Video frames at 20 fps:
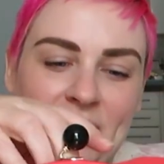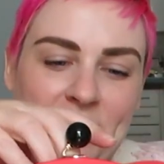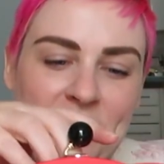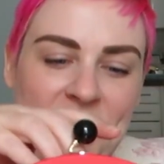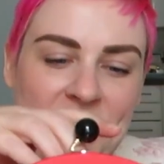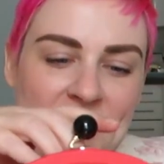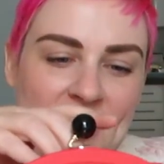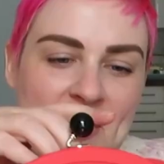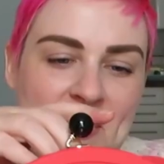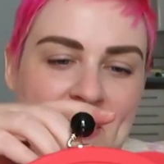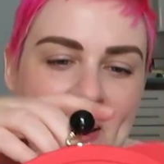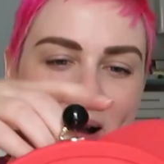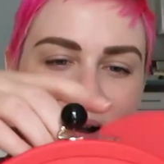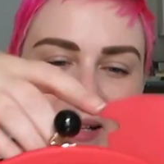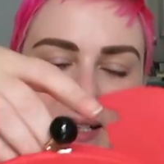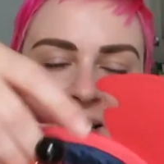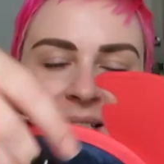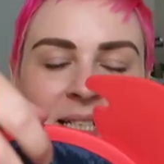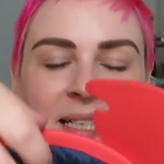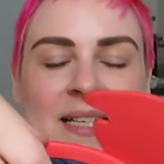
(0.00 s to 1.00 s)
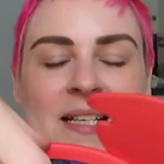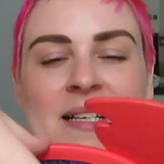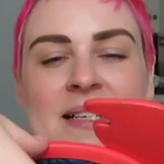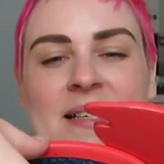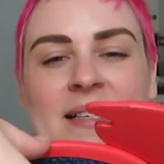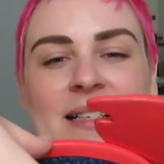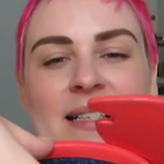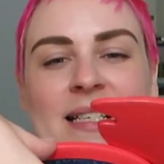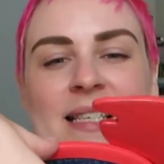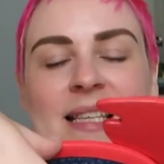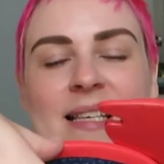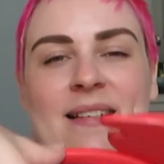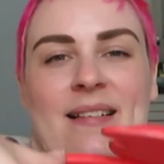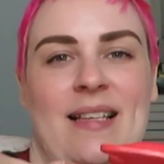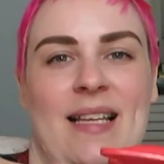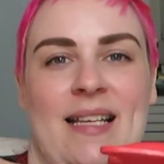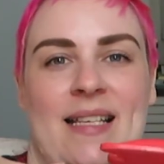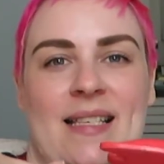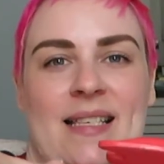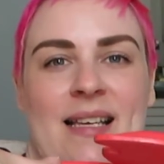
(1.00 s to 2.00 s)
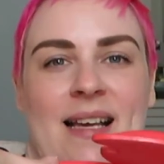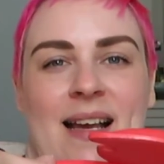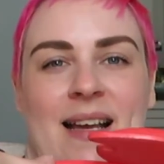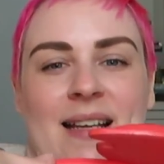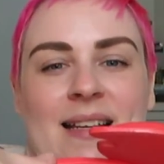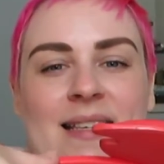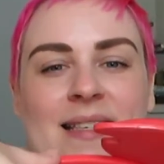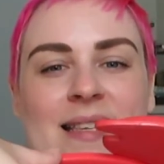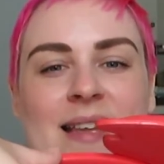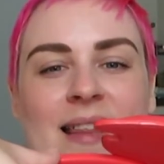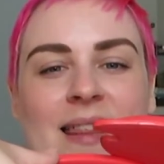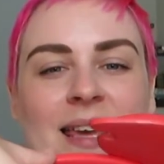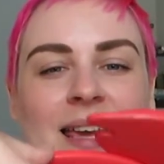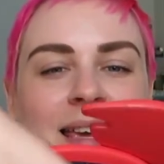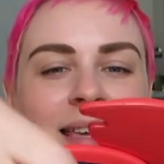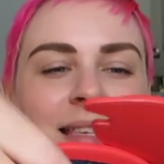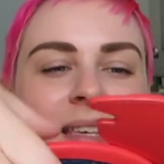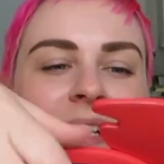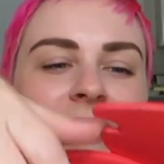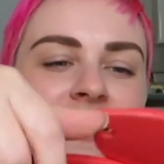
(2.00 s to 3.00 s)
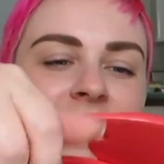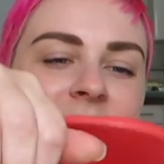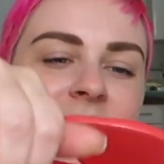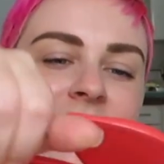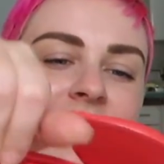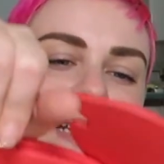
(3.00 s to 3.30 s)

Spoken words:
him so much. And the little inside, there's nothing exciting on